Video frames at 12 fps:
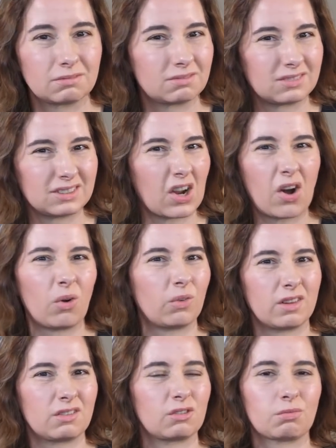
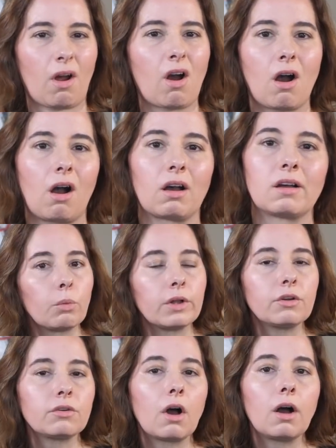No, this is wrong.
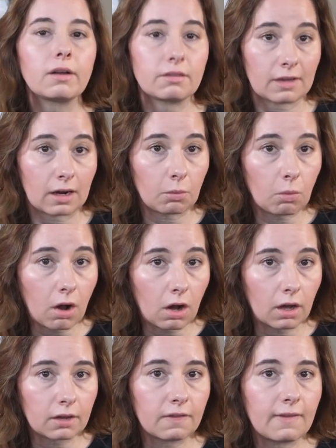When your dog is on a
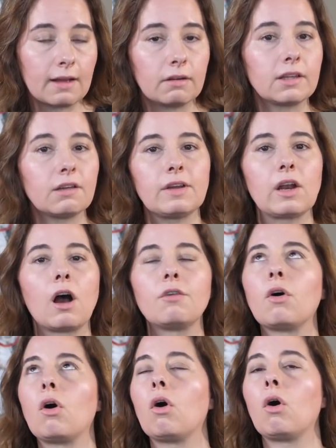walk, they are giving
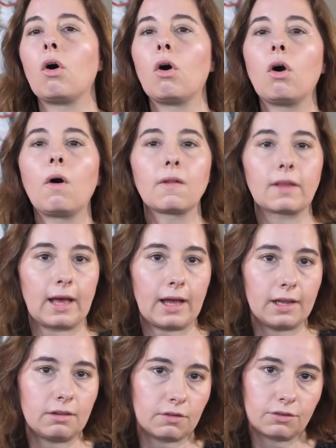off all
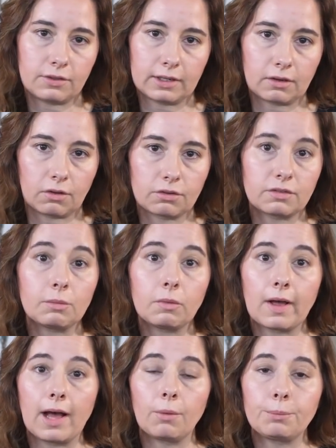kinds of signals that
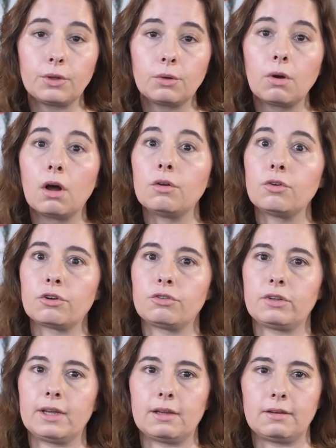will help you
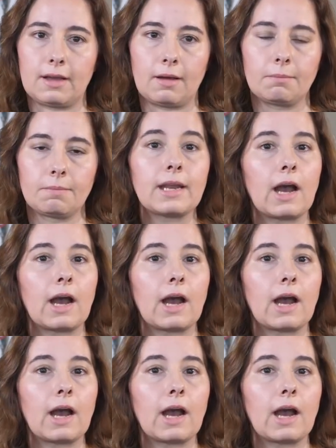understand him.